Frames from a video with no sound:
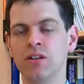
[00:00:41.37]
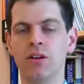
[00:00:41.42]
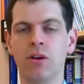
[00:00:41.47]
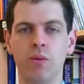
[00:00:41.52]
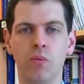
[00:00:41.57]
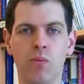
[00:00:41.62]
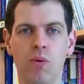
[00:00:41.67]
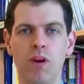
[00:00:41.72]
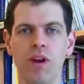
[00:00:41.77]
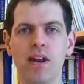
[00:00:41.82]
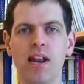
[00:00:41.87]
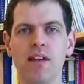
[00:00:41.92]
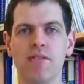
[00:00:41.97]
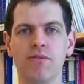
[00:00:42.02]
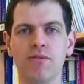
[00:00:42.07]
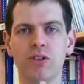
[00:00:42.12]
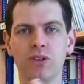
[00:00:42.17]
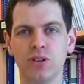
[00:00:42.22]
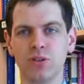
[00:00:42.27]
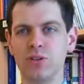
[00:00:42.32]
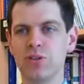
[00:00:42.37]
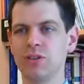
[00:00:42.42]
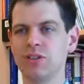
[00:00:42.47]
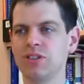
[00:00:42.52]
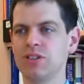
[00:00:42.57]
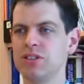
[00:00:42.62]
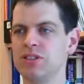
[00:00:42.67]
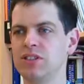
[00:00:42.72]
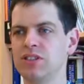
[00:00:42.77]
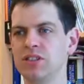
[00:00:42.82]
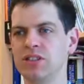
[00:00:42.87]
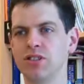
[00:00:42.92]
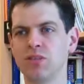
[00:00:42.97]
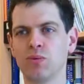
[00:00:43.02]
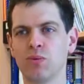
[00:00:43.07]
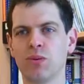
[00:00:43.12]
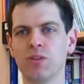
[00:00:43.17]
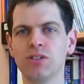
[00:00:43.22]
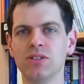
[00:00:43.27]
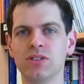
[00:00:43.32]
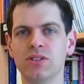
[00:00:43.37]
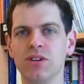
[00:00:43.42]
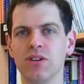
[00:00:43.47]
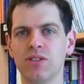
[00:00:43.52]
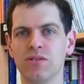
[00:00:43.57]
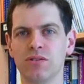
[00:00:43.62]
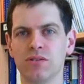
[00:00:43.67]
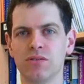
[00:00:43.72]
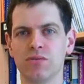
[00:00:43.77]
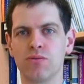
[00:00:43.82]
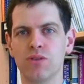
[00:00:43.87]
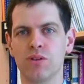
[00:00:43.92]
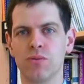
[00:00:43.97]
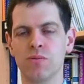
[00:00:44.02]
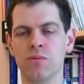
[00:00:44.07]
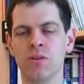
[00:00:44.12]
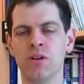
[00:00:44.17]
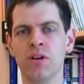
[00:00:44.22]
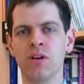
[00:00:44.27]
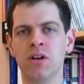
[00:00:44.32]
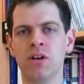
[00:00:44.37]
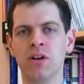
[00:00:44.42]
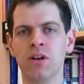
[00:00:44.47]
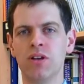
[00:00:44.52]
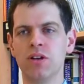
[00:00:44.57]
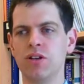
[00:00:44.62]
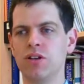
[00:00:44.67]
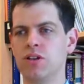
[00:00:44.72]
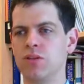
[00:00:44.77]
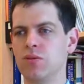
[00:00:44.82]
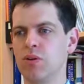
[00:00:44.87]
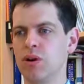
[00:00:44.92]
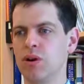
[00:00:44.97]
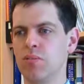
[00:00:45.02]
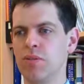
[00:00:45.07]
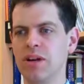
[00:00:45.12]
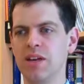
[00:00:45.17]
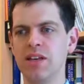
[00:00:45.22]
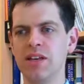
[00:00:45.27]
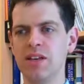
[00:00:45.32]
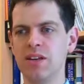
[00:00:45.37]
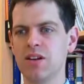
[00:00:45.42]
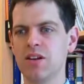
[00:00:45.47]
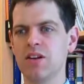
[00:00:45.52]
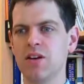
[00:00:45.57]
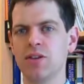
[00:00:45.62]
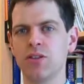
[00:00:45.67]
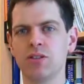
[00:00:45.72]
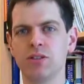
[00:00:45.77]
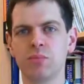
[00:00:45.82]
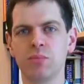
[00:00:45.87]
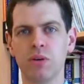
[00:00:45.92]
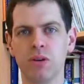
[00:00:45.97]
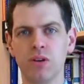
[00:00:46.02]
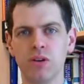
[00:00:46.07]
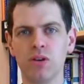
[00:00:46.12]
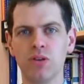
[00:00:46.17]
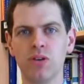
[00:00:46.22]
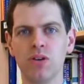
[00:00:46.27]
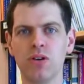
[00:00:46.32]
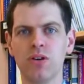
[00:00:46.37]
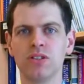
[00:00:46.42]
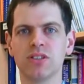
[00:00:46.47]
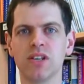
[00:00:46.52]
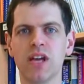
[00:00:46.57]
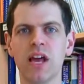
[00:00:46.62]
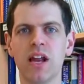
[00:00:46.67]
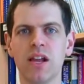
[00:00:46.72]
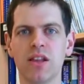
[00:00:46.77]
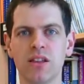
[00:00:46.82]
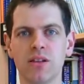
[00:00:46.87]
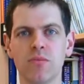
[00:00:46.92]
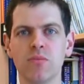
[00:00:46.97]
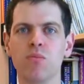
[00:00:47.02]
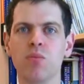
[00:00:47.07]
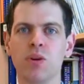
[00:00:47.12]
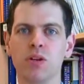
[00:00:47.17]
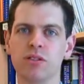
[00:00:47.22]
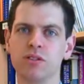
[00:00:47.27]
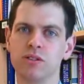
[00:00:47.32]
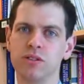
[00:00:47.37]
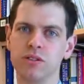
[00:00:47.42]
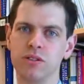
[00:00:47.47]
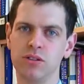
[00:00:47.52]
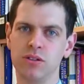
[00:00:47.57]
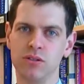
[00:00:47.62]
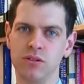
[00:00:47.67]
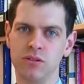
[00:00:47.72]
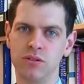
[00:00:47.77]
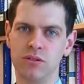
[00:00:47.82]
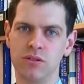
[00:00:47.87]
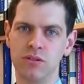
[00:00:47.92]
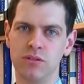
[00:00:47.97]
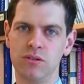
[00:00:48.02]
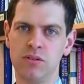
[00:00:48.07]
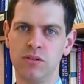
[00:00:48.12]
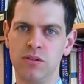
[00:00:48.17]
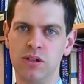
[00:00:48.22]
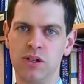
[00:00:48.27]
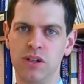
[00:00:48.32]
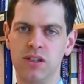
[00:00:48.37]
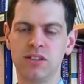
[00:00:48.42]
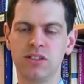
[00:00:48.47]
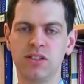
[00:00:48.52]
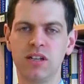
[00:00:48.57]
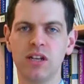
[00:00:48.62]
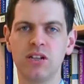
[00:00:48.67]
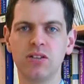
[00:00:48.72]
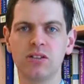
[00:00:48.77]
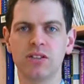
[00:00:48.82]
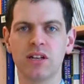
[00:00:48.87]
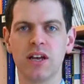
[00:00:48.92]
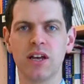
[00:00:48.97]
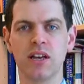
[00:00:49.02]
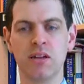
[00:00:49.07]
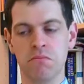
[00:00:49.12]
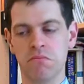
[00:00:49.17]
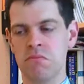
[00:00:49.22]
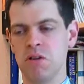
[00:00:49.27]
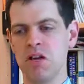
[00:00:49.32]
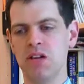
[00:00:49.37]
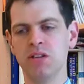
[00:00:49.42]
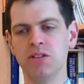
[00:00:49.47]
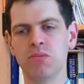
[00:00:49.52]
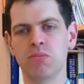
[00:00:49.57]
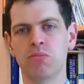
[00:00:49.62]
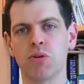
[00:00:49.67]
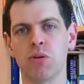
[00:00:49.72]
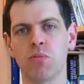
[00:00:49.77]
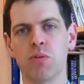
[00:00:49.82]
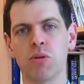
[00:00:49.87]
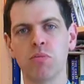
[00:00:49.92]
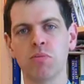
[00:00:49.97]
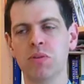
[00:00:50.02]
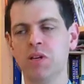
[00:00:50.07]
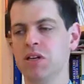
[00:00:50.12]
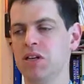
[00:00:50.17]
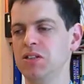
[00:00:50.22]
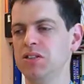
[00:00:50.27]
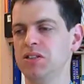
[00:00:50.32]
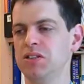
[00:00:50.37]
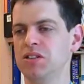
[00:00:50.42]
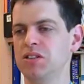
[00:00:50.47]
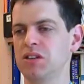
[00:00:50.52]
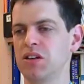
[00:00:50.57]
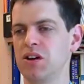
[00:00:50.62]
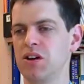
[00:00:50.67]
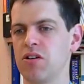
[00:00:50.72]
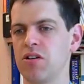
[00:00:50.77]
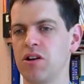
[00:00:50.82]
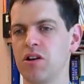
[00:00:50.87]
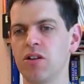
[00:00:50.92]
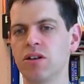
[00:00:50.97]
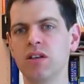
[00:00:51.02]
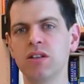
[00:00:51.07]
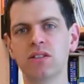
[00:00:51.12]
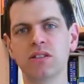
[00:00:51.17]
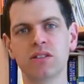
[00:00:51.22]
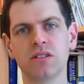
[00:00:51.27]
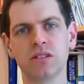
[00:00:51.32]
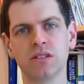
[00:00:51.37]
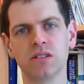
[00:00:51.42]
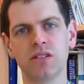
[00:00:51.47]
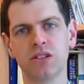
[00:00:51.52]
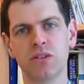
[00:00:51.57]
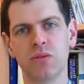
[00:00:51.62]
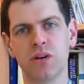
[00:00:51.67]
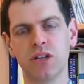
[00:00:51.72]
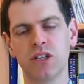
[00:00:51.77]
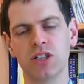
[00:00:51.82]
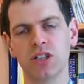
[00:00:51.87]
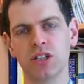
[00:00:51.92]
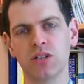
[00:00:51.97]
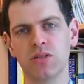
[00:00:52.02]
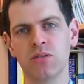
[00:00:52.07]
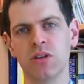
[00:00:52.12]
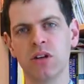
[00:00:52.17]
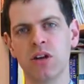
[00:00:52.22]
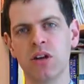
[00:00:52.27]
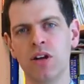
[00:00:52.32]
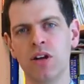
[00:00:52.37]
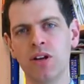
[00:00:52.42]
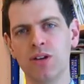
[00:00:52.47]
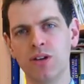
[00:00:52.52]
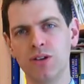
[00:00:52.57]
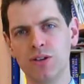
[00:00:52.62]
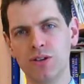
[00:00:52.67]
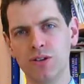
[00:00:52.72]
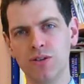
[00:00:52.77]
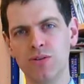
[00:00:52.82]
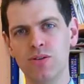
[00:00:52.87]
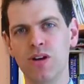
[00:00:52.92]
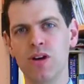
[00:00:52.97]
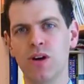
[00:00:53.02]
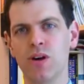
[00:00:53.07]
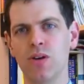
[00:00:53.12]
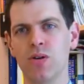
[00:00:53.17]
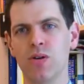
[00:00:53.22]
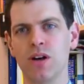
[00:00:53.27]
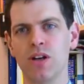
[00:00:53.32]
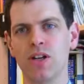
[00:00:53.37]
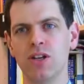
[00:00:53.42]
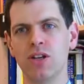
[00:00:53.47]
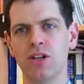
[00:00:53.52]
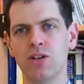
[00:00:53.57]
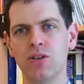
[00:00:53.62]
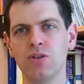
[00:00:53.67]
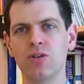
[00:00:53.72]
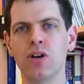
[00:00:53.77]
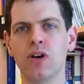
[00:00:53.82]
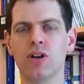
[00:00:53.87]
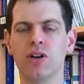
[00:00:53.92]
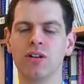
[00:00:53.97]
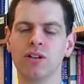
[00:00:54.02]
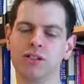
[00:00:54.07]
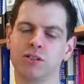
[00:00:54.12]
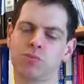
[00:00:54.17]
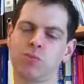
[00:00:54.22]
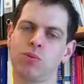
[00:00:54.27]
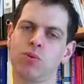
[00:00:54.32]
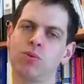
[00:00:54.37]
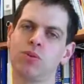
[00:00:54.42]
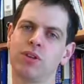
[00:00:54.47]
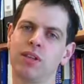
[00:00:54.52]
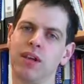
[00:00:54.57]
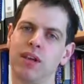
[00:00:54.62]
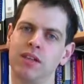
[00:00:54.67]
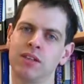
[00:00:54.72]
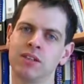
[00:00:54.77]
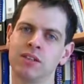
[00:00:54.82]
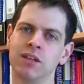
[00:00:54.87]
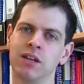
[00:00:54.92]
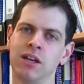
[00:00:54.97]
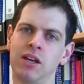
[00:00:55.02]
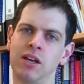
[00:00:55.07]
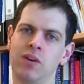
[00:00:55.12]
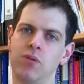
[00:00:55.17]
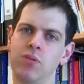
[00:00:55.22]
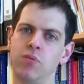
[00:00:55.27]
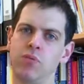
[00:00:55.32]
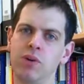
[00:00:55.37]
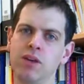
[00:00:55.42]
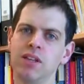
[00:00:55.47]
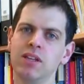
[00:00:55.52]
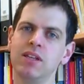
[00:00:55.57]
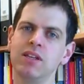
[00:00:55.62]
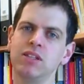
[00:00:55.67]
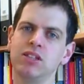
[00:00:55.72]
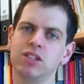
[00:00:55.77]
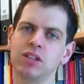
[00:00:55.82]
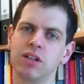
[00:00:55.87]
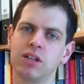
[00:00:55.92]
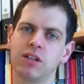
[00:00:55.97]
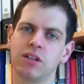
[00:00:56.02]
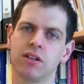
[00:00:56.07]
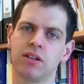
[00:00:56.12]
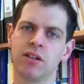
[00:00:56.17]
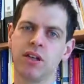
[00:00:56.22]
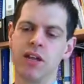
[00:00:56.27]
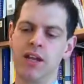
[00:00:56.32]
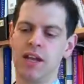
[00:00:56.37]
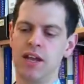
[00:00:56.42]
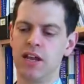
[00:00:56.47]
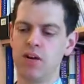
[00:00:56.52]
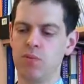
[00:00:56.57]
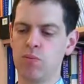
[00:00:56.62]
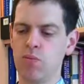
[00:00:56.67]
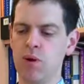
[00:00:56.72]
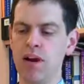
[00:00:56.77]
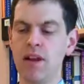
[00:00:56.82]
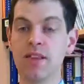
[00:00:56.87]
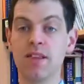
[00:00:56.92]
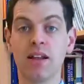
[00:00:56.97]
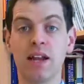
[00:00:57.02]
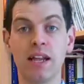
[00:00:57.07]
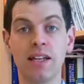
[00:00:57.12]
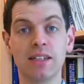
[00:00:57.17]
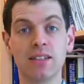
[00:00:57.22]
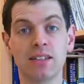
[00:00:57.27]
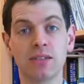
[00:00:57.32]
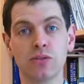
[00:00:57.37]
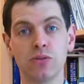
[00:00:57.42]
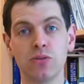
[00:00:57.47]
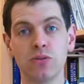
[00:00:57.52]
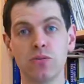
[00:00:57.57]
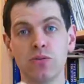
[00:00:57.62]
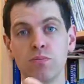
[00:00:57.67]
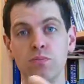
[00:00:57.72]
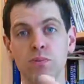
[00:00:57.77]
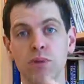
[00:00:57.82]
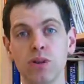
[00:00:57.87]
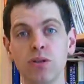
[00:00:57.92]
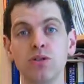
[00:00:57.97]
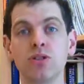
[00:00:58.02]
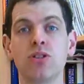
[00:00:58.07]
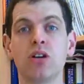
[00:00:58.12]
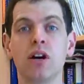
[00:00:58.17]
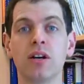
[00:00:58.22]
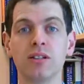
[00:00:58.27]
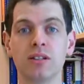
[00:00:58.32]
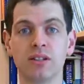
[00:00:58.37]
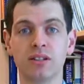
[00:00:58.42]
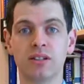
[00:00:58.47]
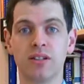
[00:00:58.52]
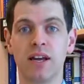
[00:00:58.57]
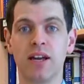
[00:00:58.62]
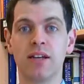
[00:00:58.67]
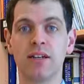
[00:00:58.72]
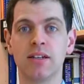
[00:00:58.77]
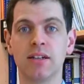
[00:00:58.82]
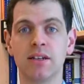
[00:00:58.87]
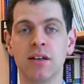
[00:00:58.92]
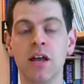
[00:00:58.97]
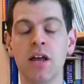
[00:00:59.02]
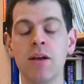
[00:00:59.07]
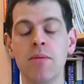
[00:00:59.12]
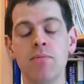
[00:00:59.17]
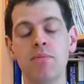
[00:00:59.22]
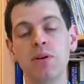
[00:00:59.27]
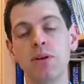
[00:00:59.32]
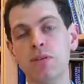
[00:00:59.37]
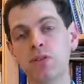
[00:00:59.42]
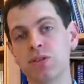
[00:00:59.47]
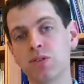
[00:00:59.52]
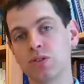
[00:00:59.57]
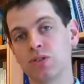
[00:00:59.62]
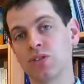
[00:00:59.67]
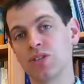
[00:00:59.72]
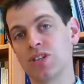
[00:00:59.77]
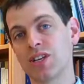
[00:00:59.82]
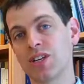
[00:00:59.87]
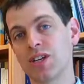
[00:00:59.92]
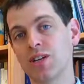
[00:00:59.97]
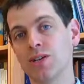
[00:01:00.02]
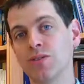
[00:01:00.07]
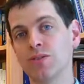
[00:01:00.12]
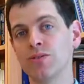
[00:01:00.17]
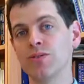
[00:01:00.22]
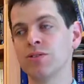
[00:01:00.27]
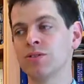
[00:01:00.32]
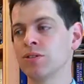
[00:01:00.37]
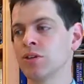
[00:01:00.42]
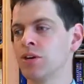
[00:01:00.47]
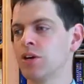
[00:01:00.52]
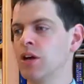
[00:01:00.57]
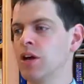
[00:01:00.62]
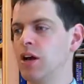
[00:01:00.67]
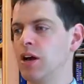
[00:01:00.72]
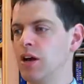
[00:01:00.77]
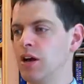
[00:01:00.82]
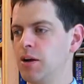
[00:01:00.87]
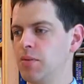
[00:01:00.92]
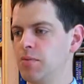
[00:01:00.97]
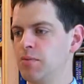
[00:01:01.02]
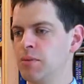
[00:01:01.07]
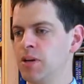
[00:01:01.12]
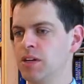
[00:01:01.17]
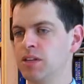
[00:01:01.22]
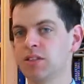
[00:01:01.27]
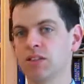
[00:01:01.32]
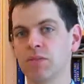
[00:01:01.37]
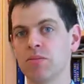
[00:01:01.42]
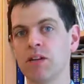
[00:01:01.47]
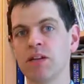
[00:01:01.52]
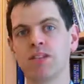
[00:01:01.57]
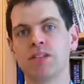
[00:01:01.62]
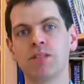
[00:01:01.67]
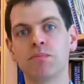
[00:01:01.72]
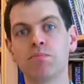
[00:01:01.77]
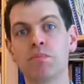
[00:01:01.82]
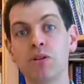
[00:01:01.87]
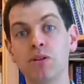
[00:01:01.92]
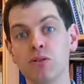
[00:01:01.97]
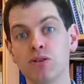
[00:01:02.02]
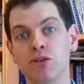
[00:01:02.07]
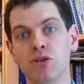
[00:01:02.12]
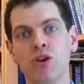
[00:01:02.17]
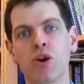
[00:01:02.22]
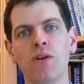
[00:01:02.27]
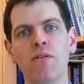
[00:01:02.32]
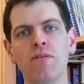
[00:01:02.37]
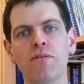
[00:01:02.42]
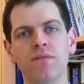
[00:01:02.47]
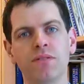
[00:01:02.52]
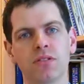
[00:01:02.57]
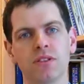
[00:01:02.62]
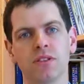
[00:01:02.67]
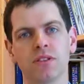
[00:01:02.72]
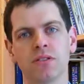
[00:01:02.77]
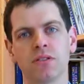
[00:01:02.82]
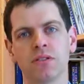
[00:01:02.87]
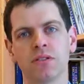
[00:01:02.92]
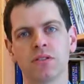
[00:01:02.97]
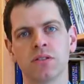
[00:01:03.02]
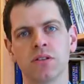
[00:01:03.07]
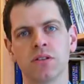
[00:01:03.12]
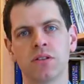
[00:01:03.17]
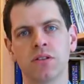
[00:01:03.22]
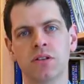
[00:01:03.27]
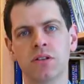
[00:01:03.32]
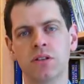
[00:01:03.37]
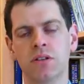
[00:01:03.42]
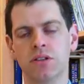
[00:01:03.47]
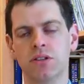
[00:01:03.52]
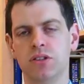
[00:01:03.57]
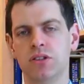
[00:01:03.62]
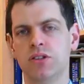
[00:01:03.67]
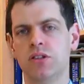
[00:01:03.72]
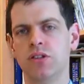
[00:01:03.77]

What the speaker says: At one level, you are sitting to one side of the room, you are making notes, but you're not telling them what to do. Instead, you're saying, here's a problem, here's a scenario, here's a situation. You go and explore that with each other in a way that lets you build your understanding, build your skills, in some cases build your confidence to